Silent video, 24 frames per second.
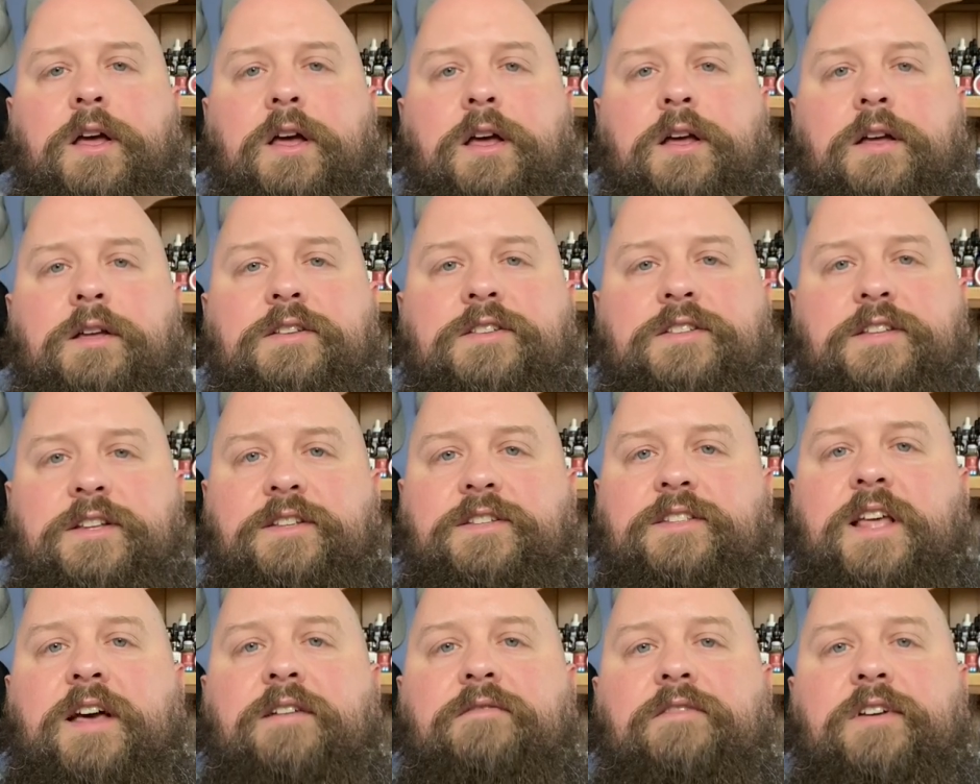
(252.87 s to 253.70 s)

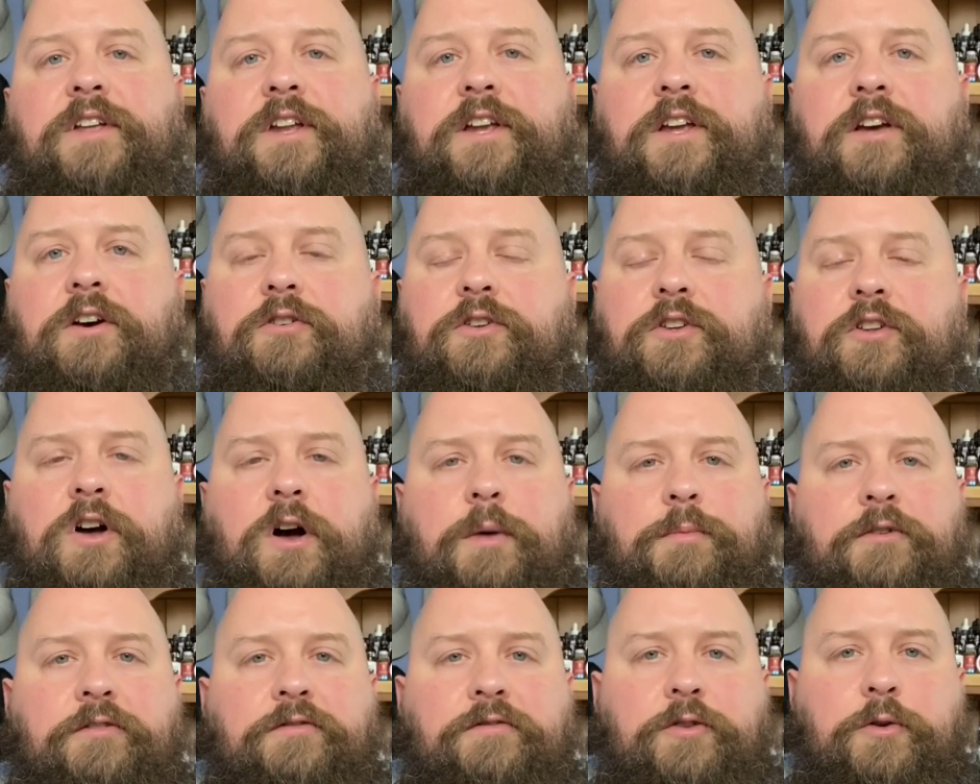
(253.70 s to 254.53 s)
since that video, you know,
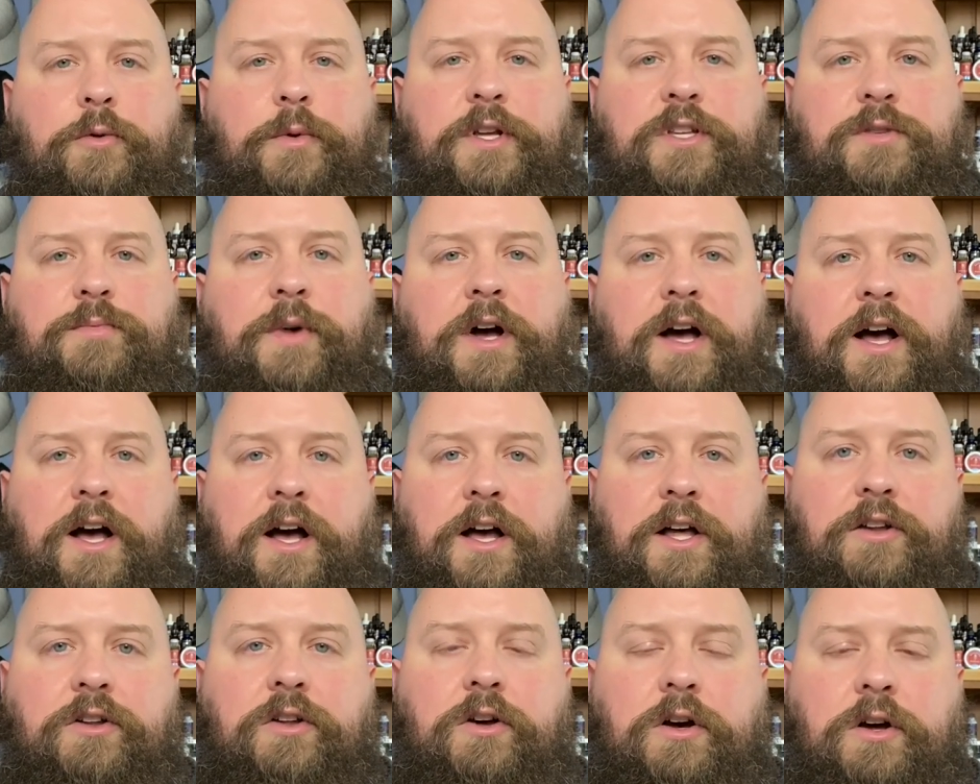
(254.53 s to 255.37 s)
I'm a few weeks
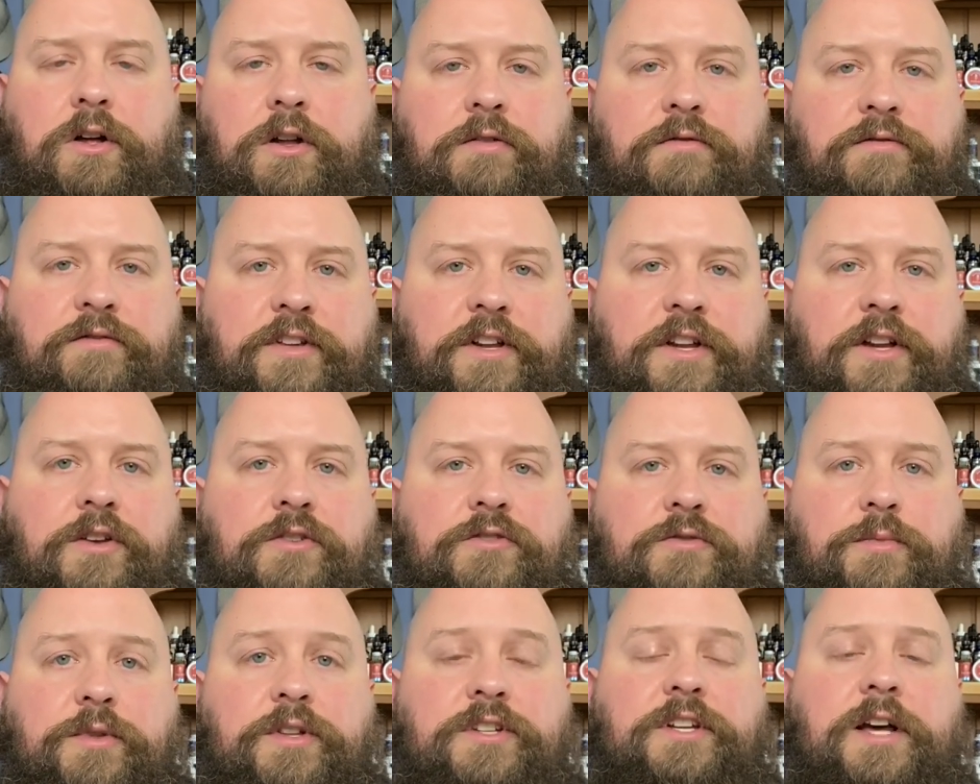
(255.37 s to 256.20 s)
behind on
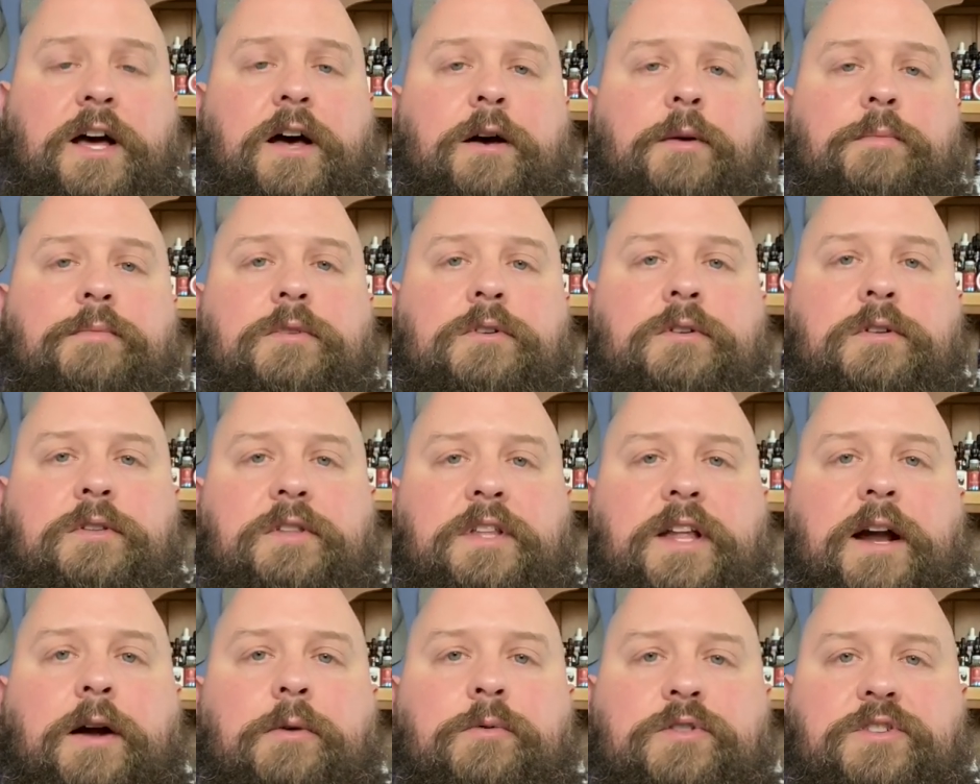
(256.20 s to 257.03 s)
videos from the time
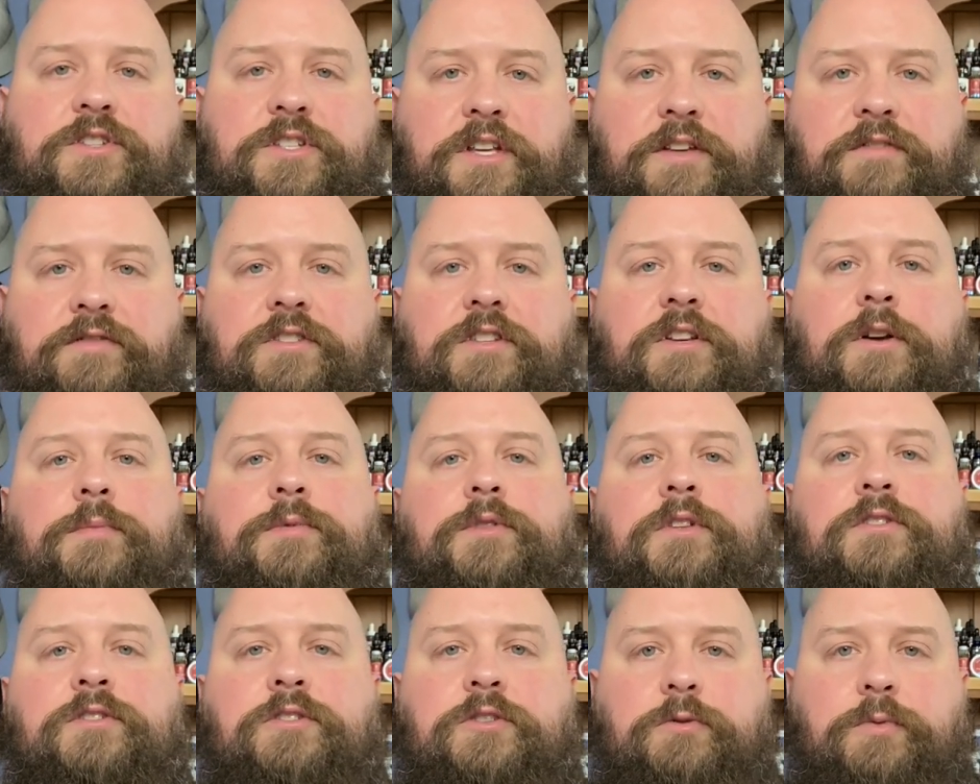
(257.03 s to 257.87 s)
that I received
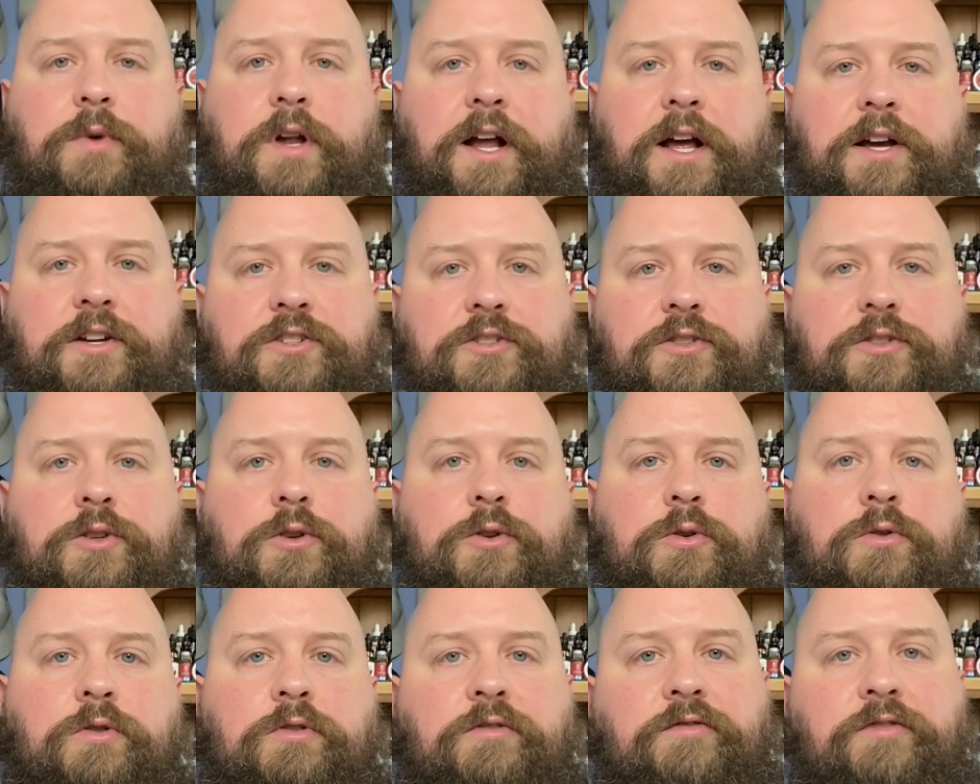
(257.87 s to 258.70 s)
something to when I actually do
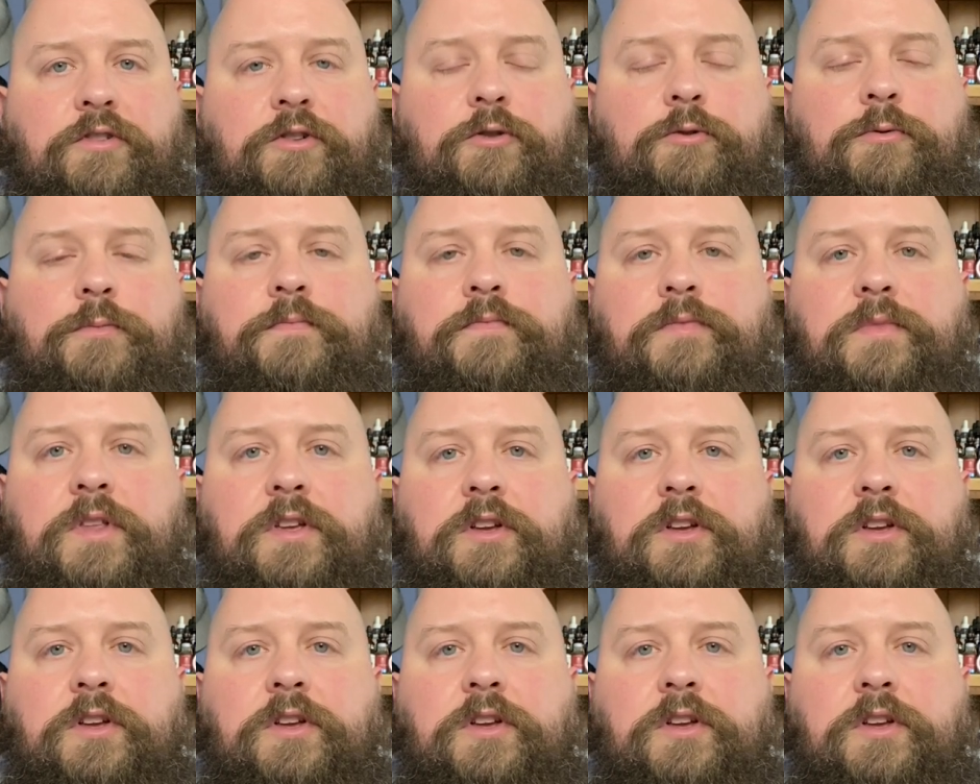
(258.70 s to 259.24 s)
a review.